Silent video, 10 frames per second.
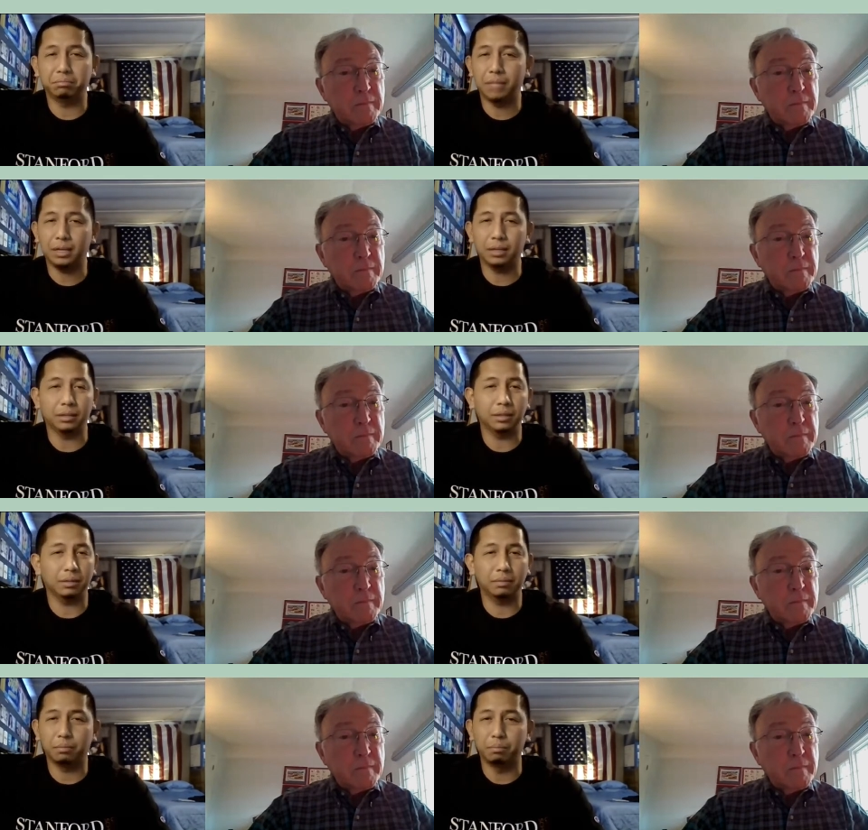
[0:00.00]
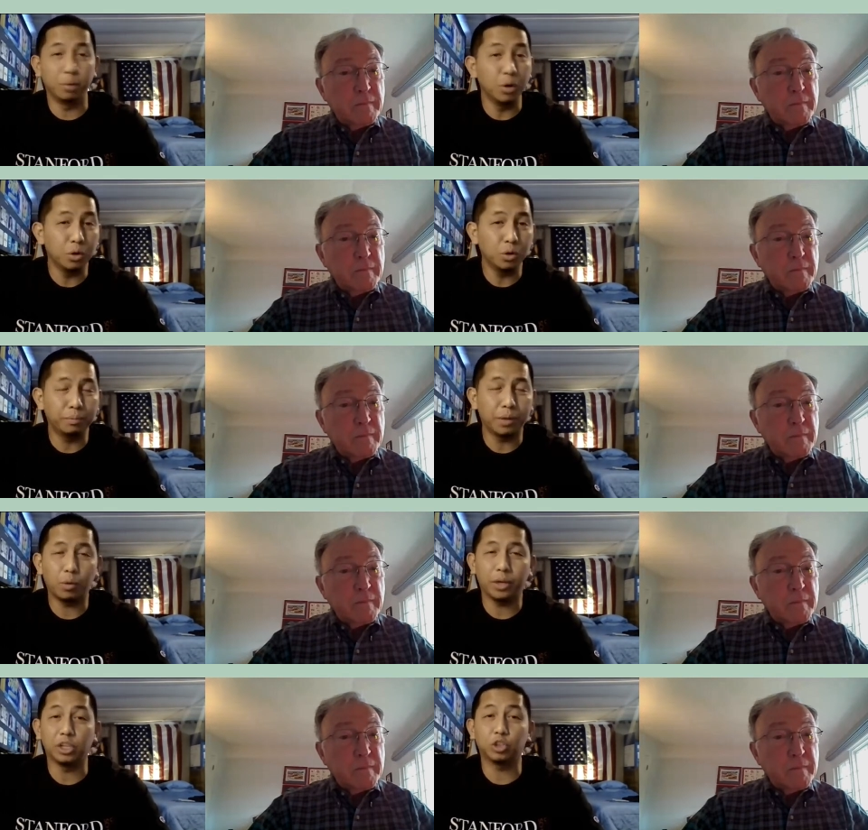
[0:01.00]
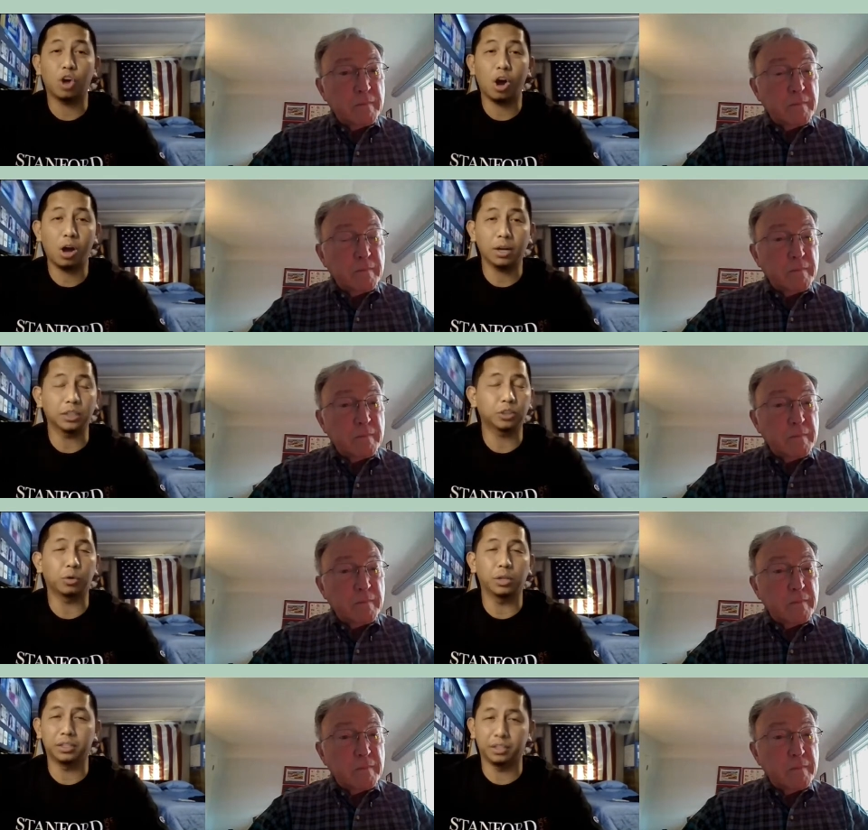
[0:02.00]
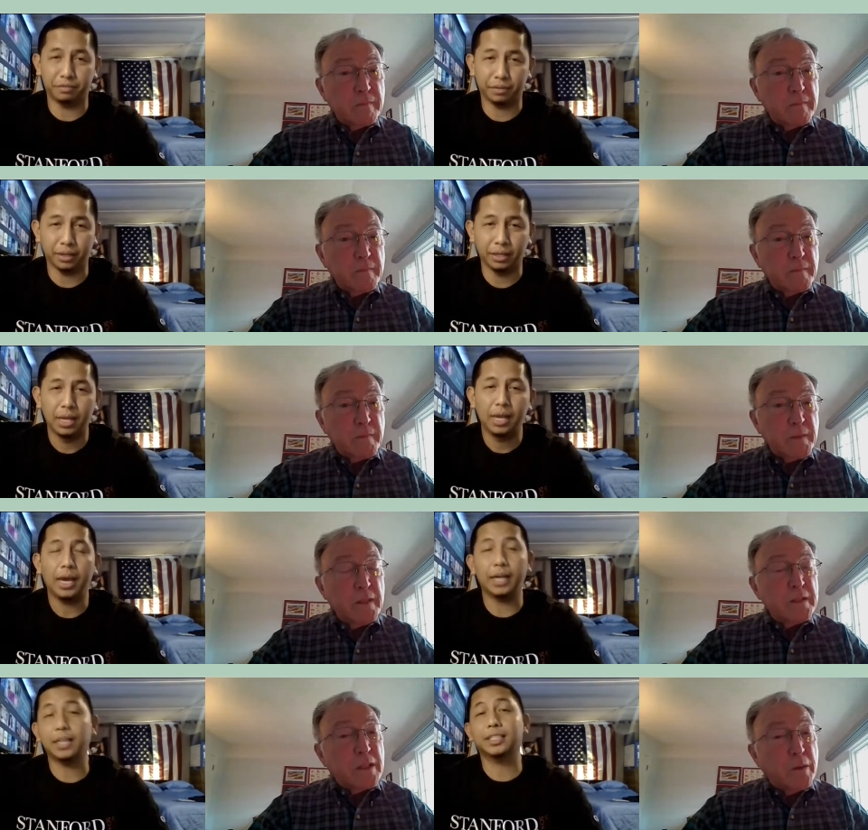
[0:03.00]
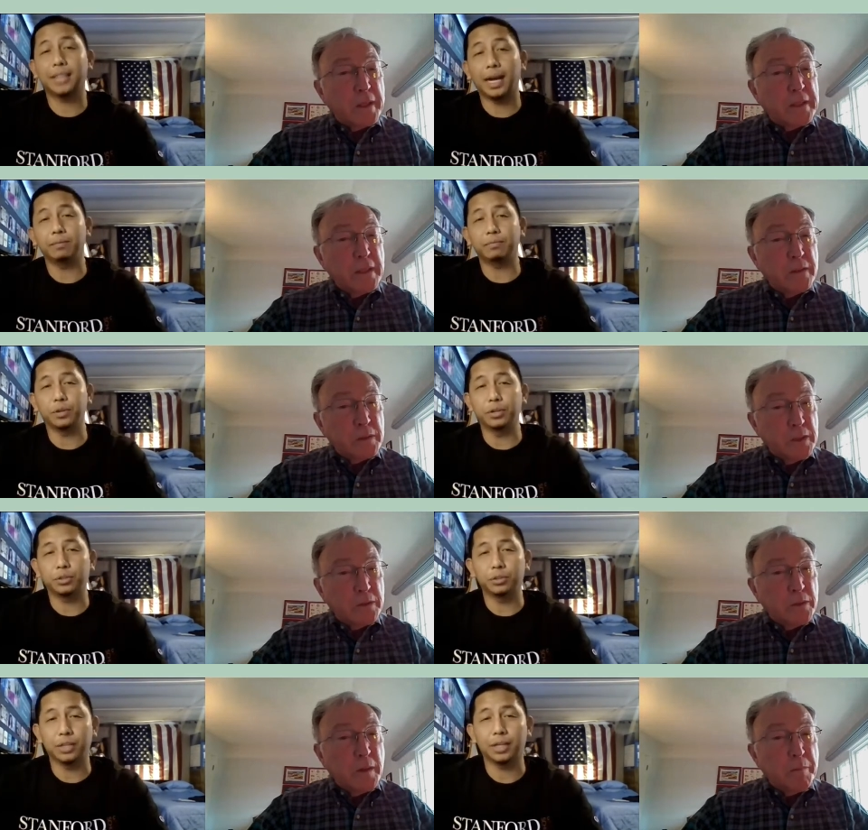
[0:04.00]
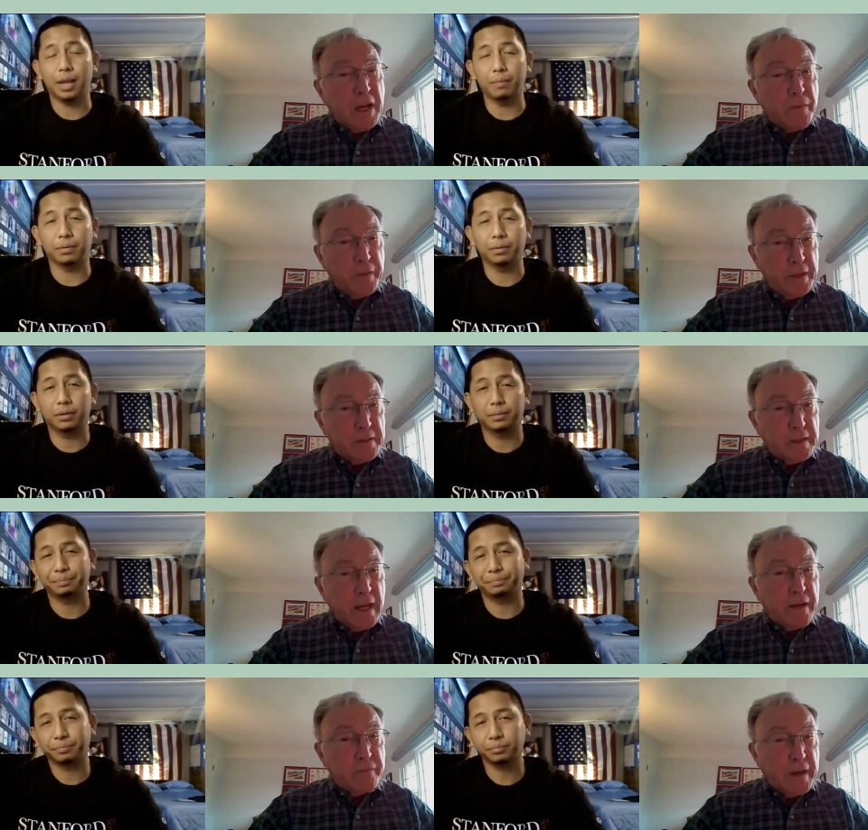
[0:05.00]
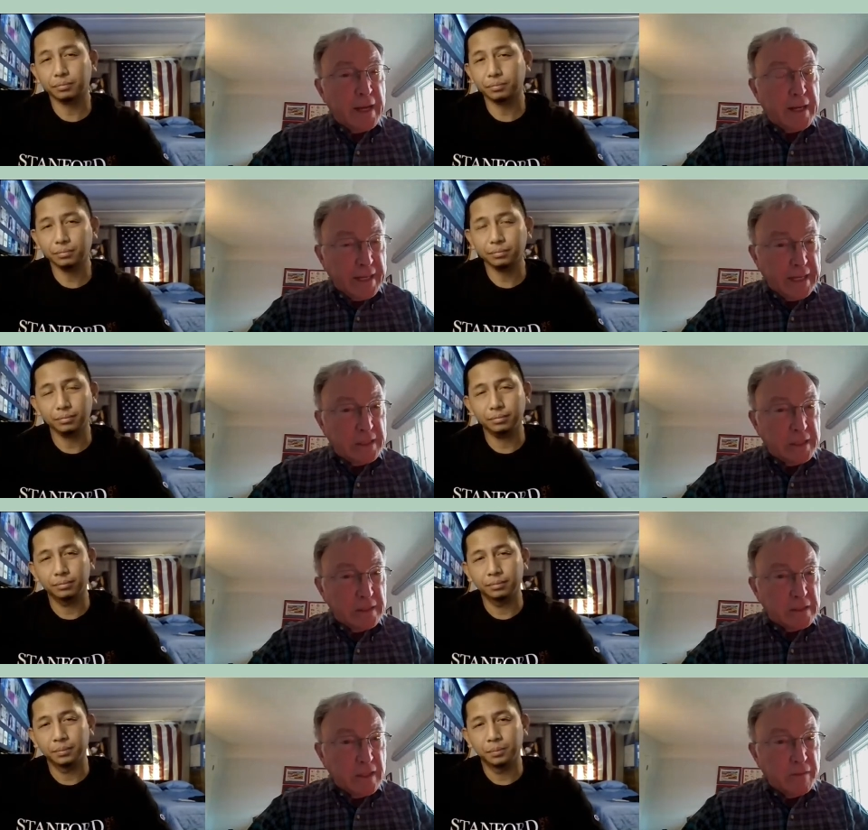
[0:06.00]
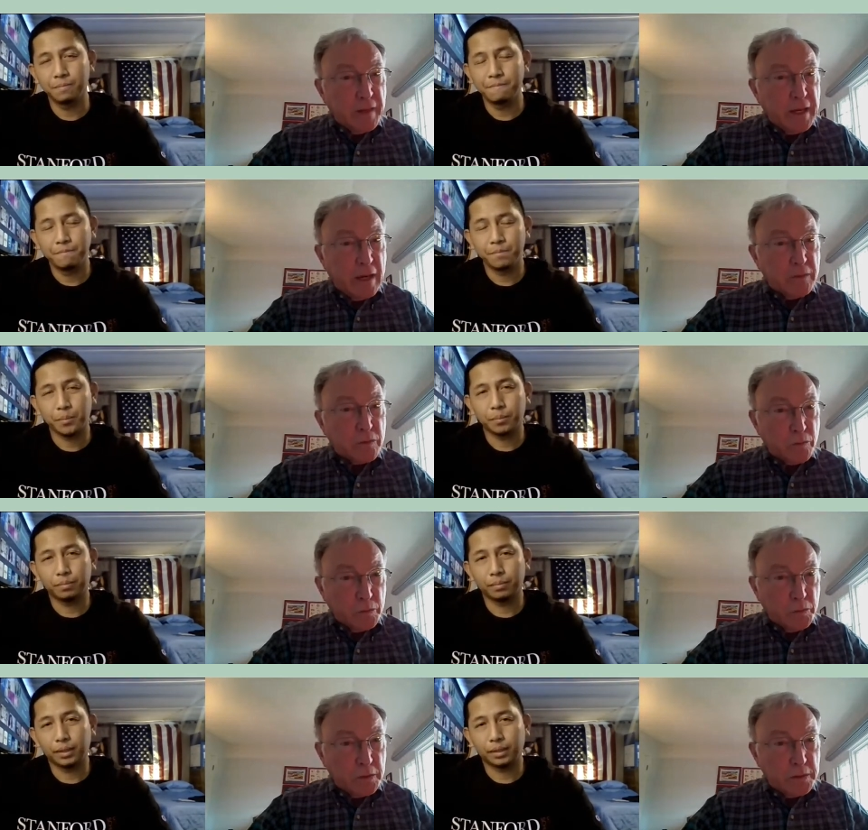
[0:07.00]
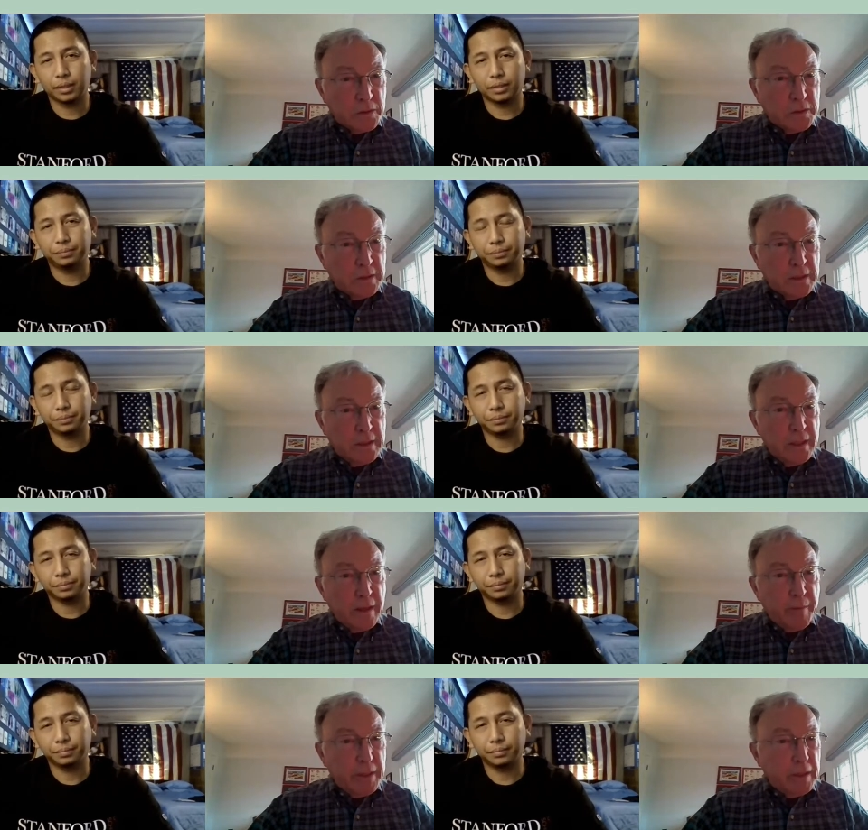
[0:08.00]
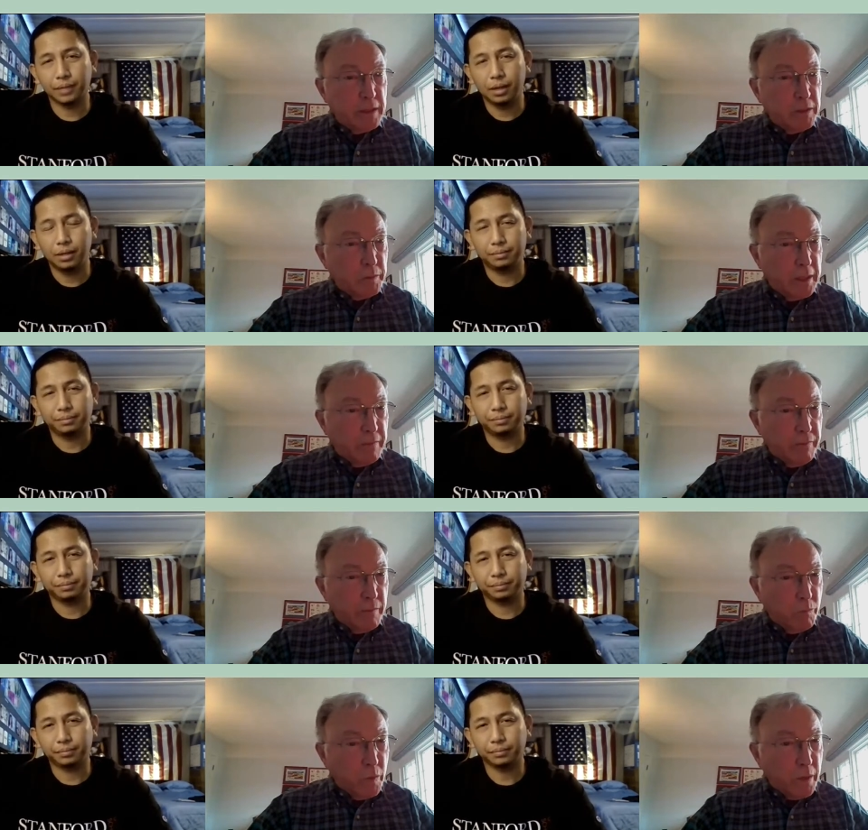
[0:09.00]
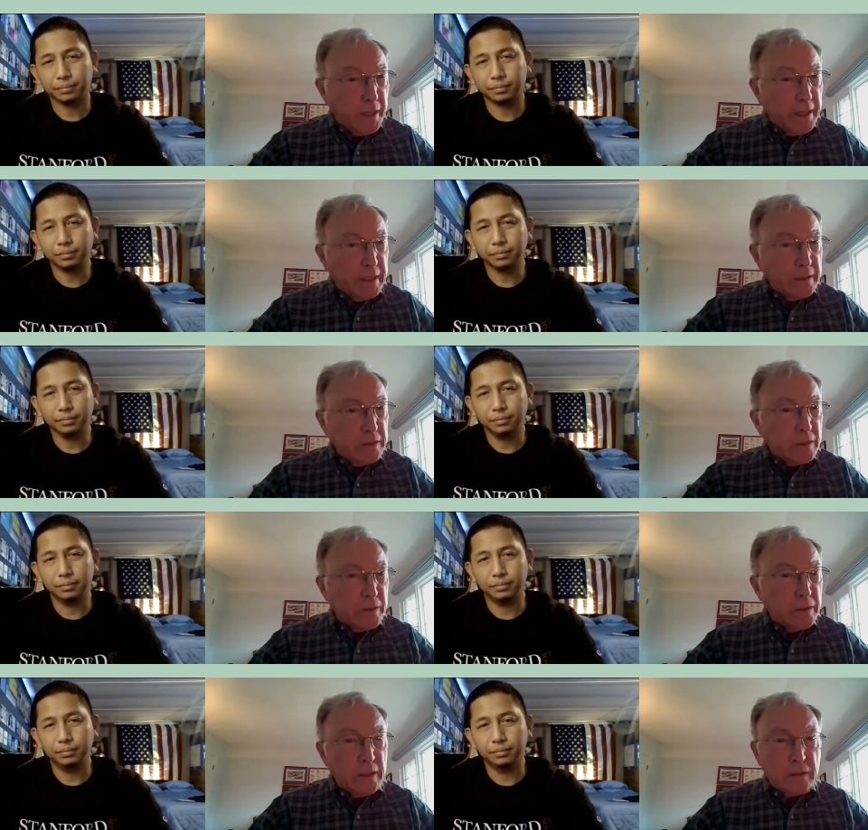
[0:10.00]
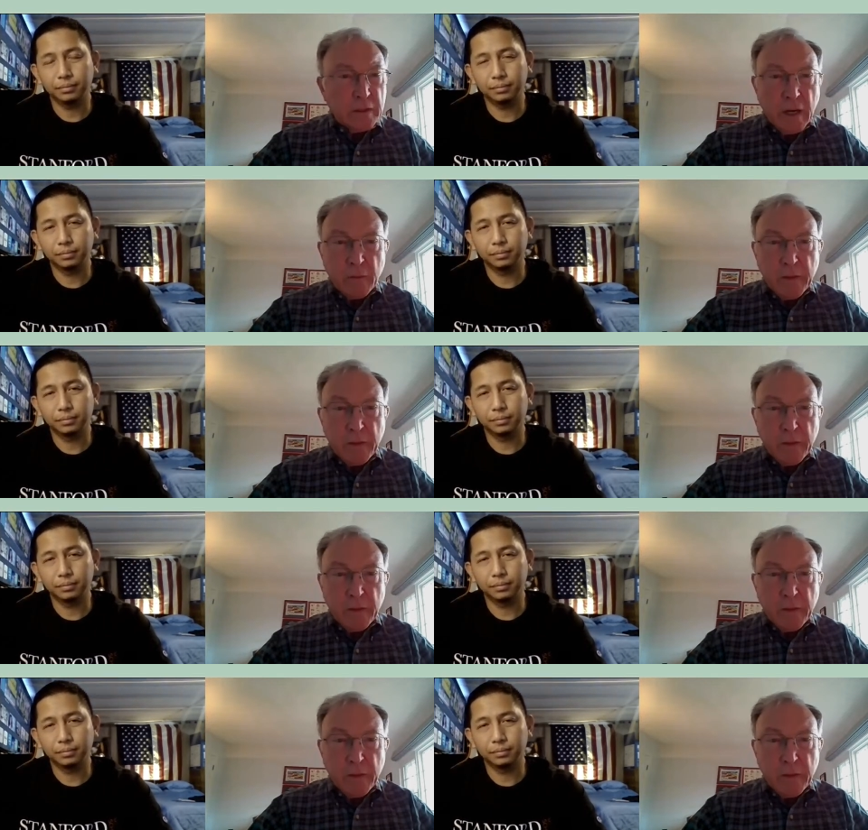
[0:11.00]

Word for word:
Speaker 1: they move, the way they talk is totally different. And it's so time what do you do about
Speaker 2: these kind of violations of the house rules? I mean, do you give them warnings or do you talk